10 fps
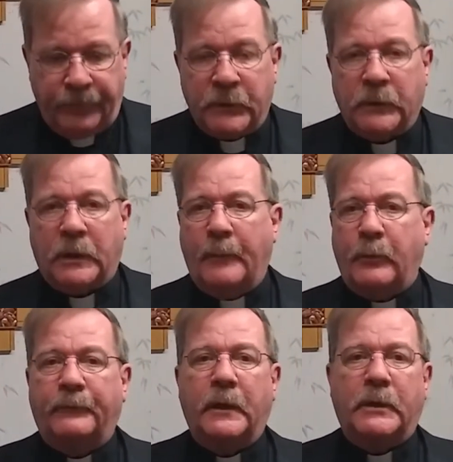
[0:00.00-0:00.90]
Just a couple
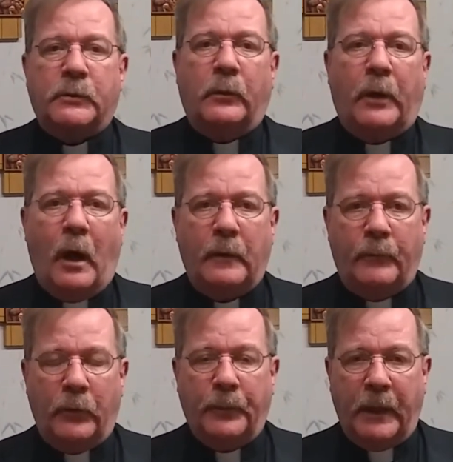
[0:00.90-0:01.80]
of things going on in
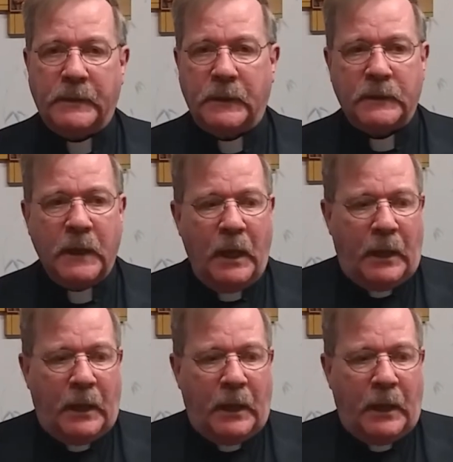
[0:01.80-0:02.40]
both places.